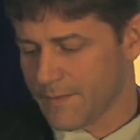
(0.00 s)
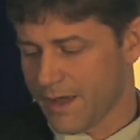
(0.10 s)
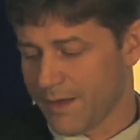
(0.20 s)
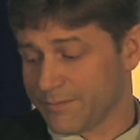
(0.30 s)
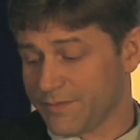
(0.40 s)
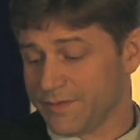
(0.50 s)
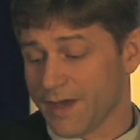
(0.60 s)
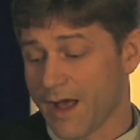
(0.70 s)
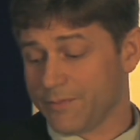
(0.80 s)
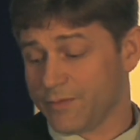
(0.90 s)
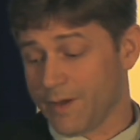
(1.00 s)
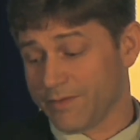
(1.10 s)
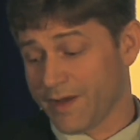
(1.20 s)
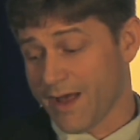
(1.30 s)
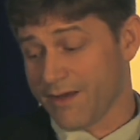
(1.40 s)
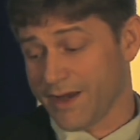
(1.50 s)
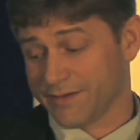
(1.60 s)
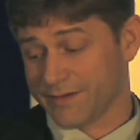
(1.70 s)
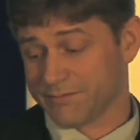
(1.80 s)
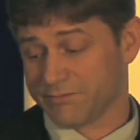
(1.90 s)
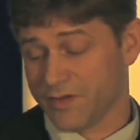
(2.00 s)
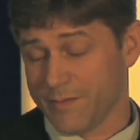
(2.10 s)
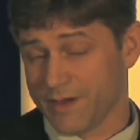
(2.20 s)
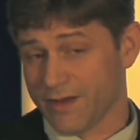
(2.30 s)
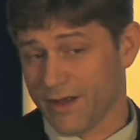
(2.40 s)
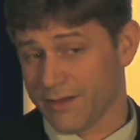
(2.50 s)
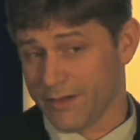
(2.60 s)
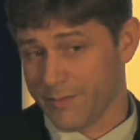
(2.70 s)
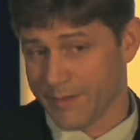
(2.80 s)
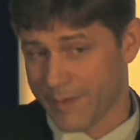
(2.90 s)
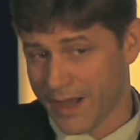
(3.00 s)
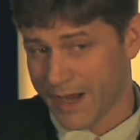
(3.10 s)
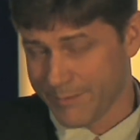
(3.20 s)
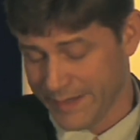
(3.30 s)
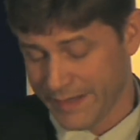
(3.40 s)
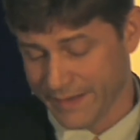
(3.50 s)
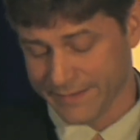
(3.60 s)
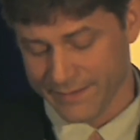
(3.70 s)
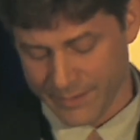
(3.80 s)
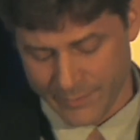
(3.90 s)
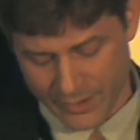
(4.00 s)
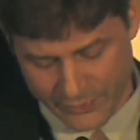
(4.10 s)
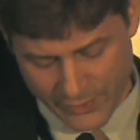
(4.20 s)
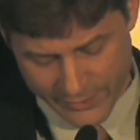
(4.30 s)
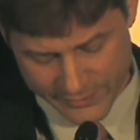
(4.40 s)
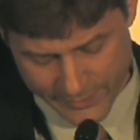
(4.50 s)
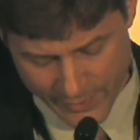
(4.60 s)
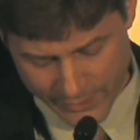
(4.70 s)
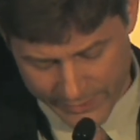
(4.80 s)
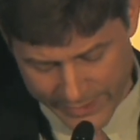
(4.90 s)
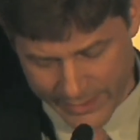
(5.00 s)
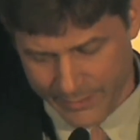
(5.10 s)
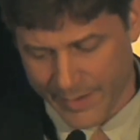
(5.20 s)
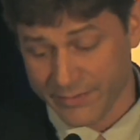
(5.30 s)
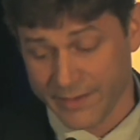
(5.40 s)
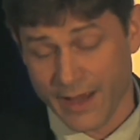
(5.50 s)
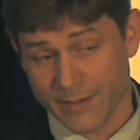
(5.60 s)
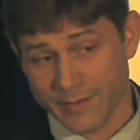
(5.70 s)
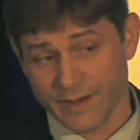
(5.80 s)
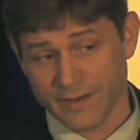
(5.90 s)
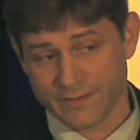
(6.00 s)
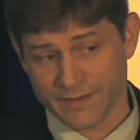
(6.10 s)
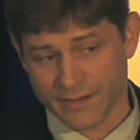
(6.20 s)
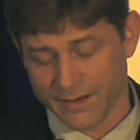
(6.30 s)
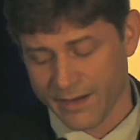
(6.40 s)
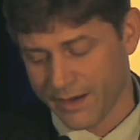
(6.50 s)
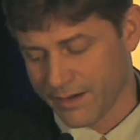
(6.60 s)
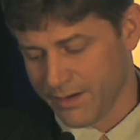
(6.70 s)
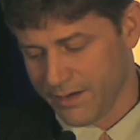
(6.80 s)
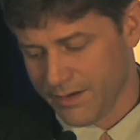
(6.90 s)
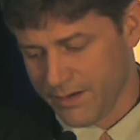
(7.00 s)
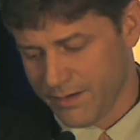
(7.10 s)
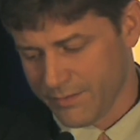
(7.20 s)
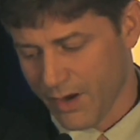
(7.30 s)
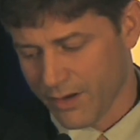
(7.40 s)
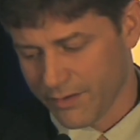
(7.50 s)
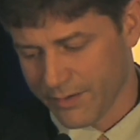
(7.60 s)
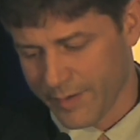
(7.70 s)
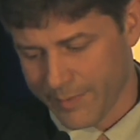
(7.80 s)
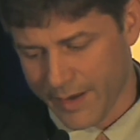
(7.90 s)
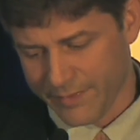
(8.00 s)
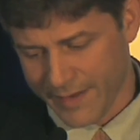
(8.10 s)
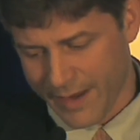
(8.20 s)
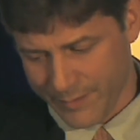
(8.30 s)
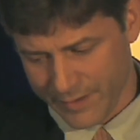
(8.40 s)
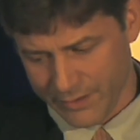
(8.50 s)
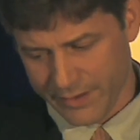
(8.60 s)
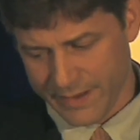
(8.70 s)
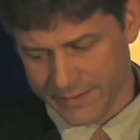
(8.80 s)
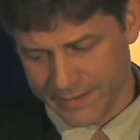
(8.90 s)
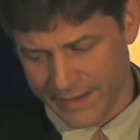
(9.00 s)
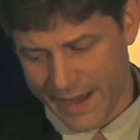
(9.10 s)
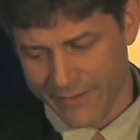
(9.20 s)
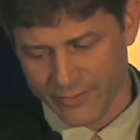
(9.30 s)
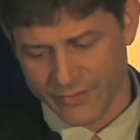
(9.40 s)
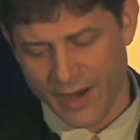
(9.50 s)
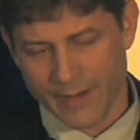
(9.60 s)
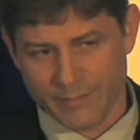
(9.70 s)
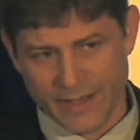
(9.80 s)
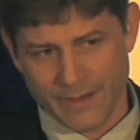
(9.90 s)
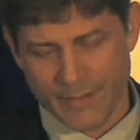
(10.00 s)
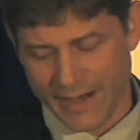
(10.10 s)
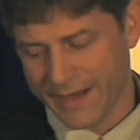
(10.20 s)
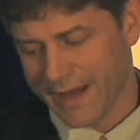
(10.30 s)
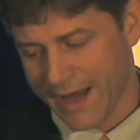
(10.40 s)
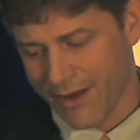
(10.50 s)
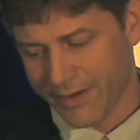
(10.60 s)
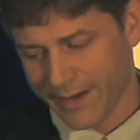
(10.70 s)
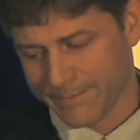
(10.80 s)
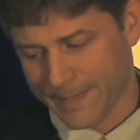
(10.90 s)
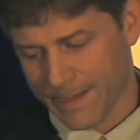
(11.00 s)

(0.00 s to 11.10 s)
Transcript: Top 12 counties. So I'm going to talk a little bit about IPs, and then I'm going to show you some other data about the IPs and talk a little bit about that. But looking at the average IP by county,